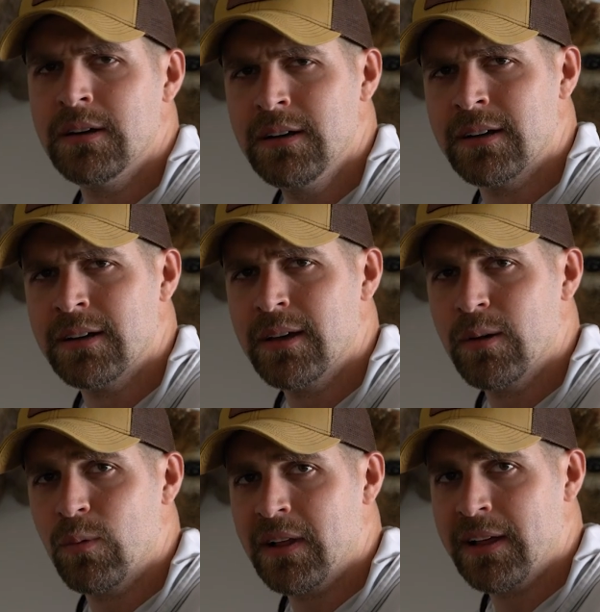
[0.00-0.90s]

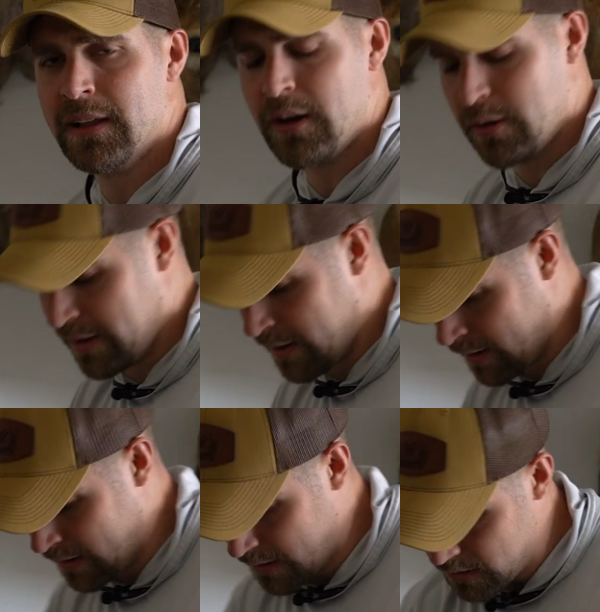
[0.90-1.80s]
Well, hello
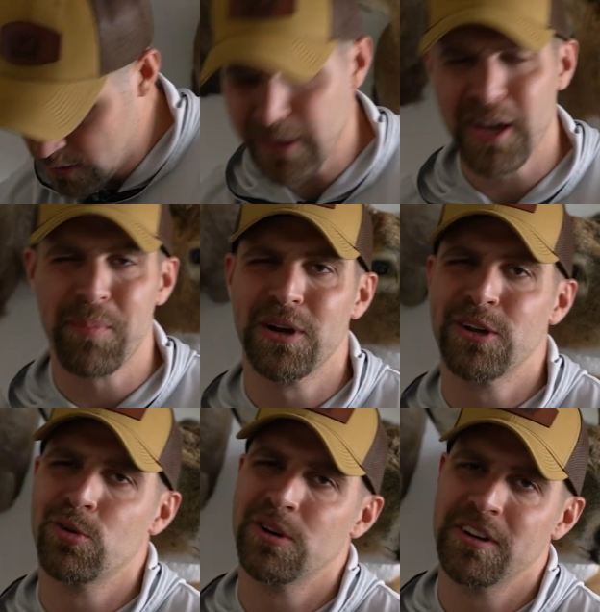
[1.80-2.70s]
there. You look like a pretty
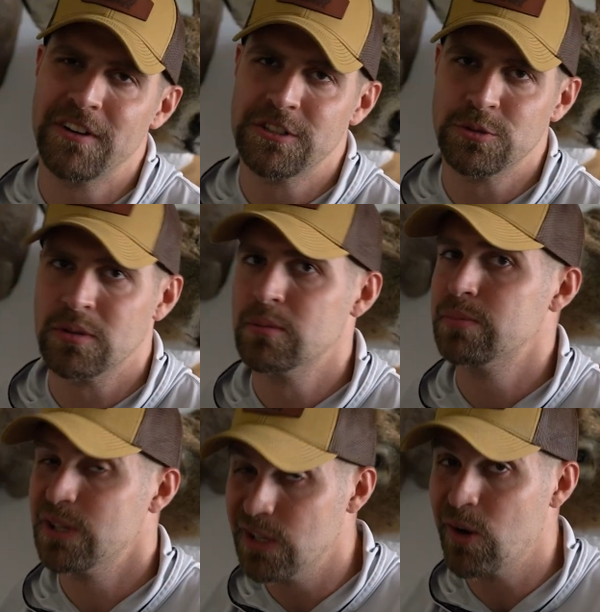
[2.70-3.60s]
cool individual,
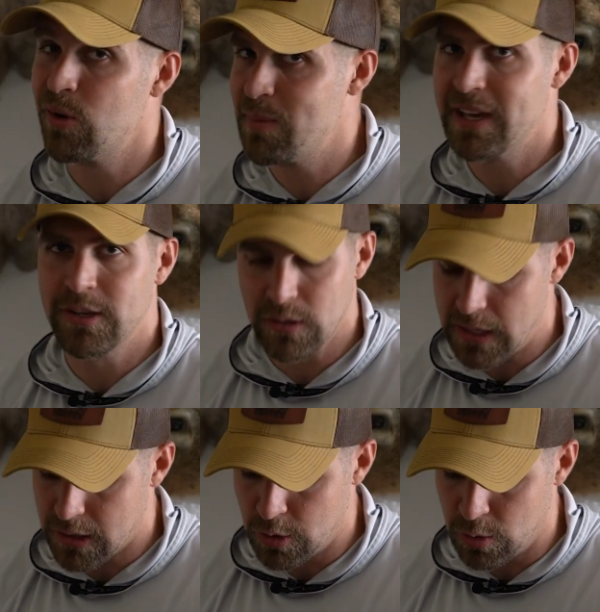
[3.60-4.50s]
but you know what would make you a
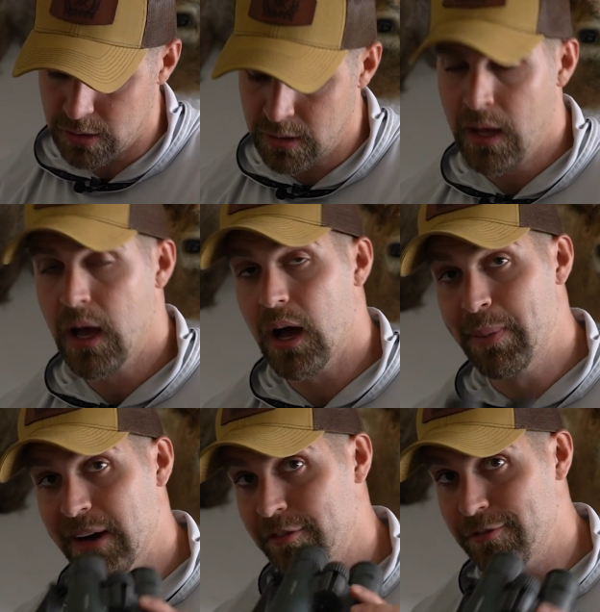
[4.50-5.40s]
lot cooler? A
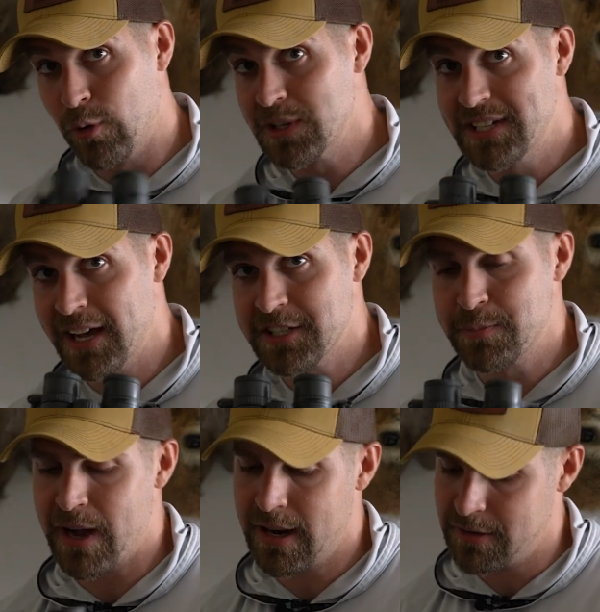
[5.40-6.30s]
pair of Vortex
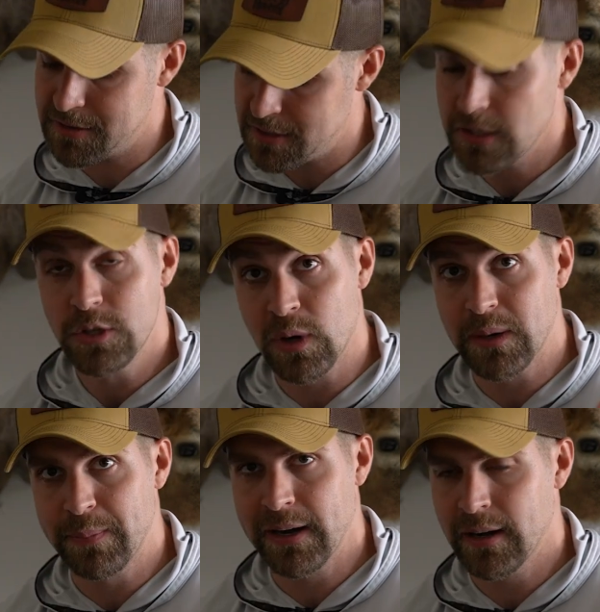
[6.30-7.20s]
binos. You want
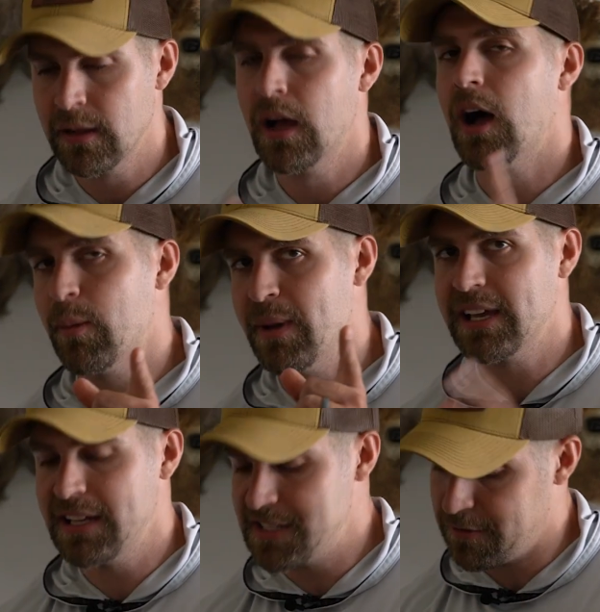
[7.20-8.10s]
a pair? I'll make
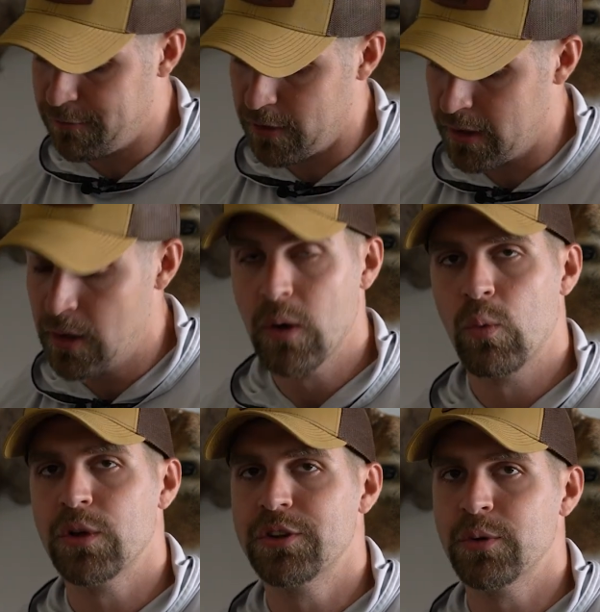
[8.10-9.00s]
it easy for you.
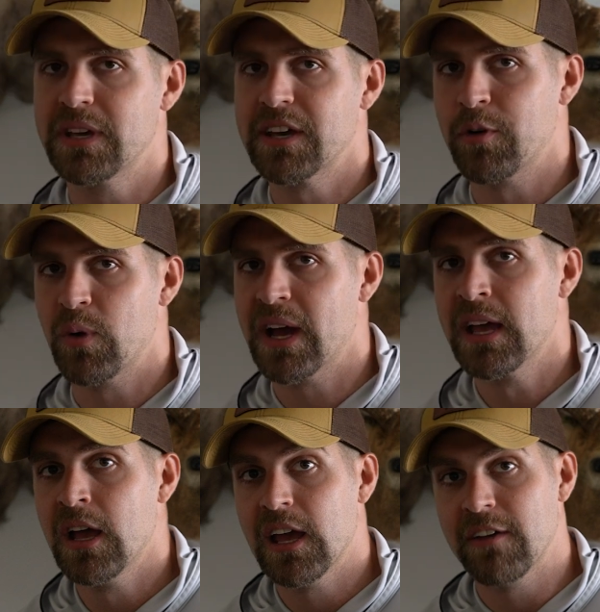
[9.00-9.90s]
We'll do a giveaway.
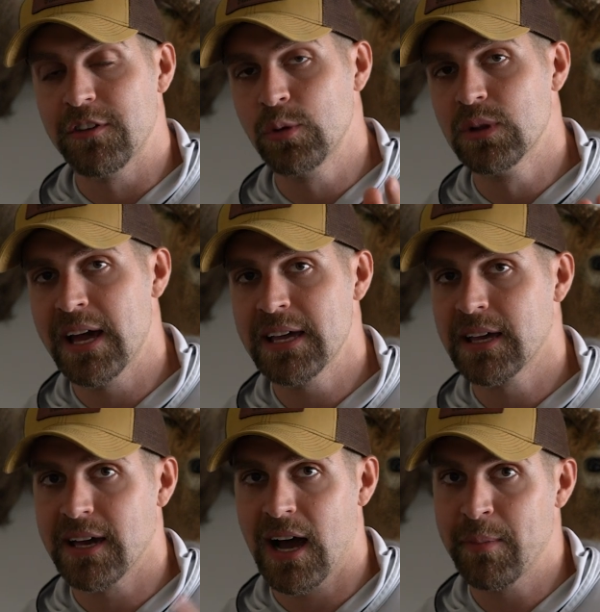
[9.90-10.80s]
If you
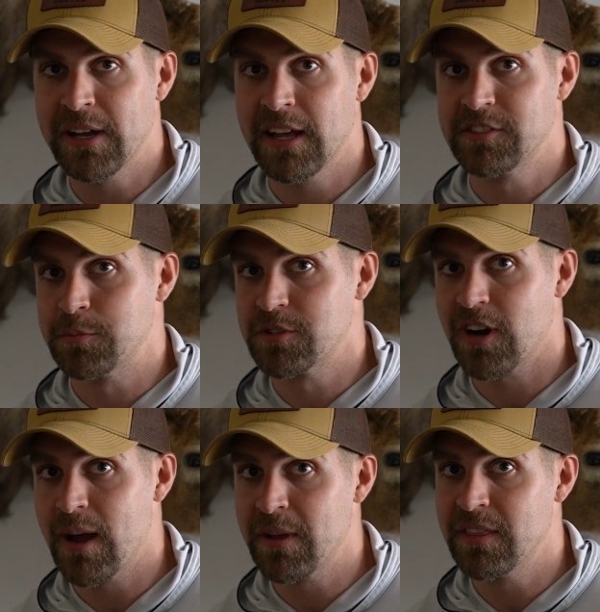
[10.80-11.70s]
like, comment, and
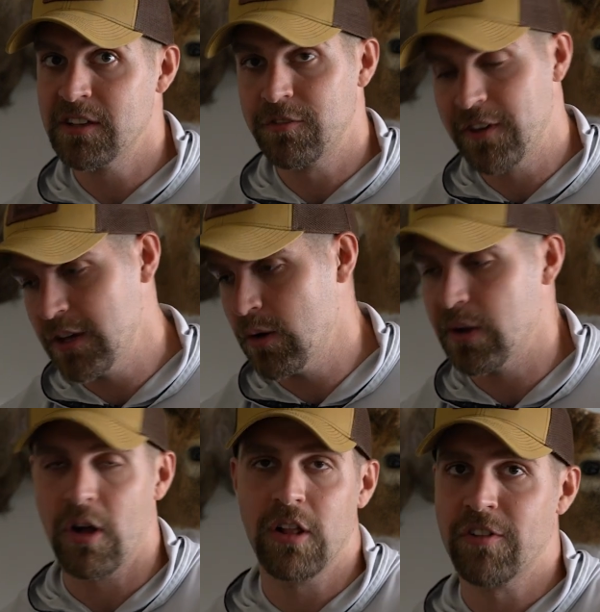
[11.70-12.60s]
subscribe on this video
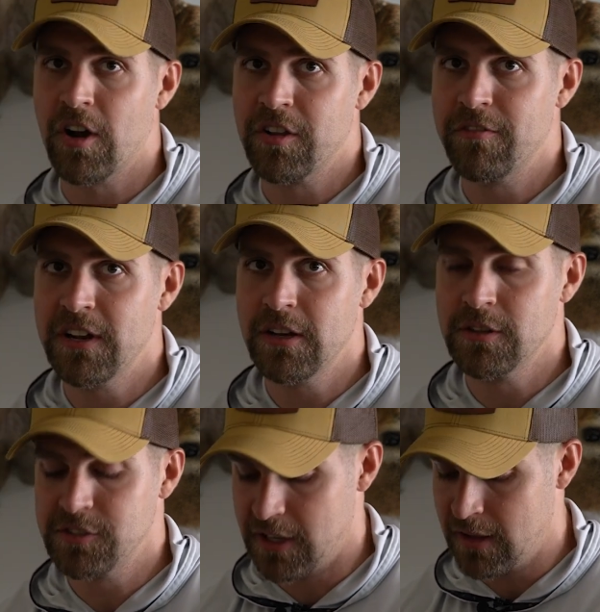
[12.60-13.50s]
and all of our other
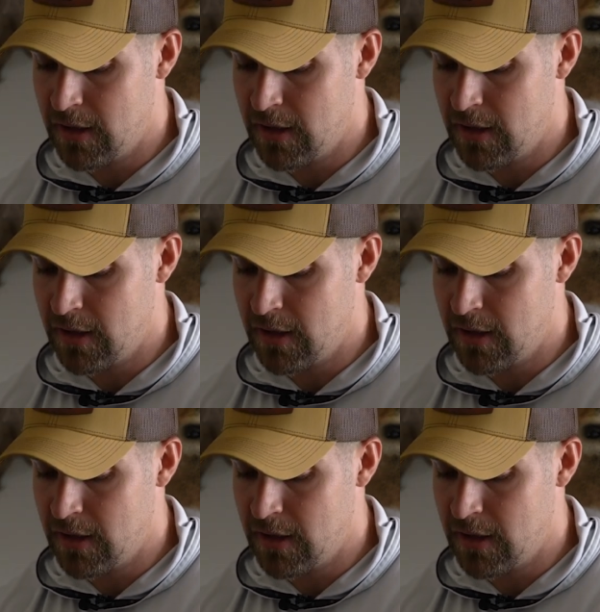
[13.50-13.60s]
videos,